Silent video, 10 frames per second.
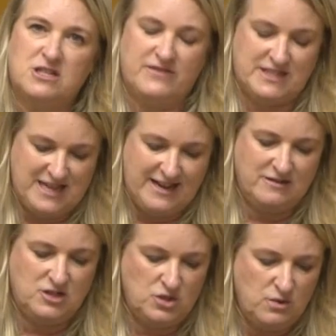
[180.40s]
of a
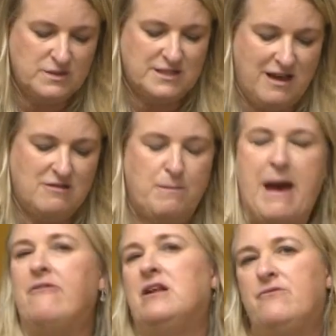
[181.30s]
second north-south
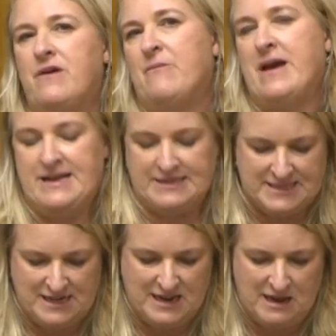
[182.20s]
parallel runway at
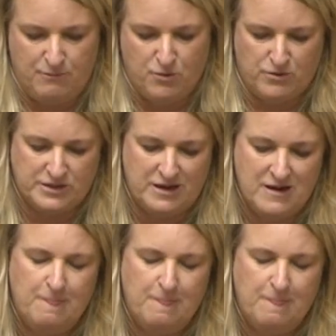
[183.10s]
Sydney Airport,